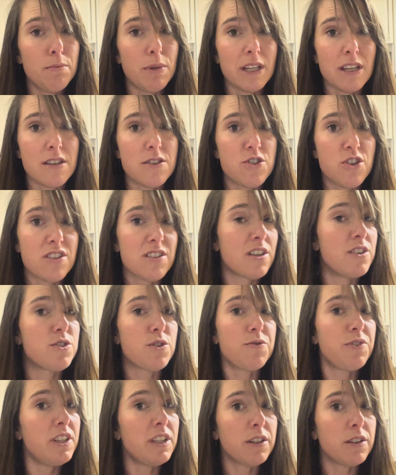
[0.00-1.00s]
because just because you're
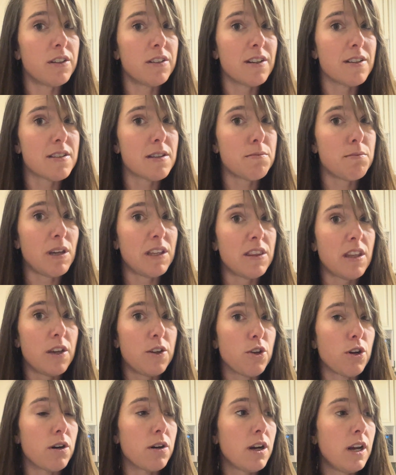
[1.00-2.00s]
feeling good doesn't mean that
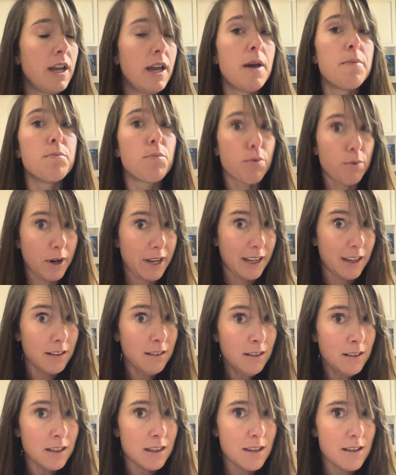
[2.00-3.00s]
your brain
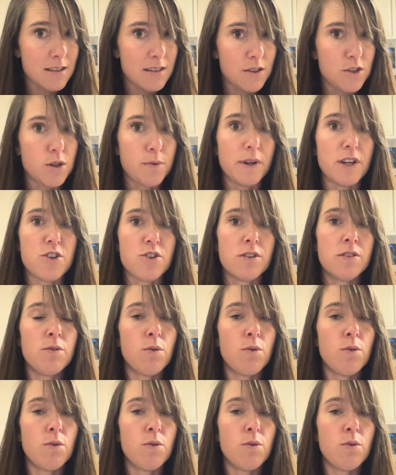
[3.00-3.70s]
in this situation,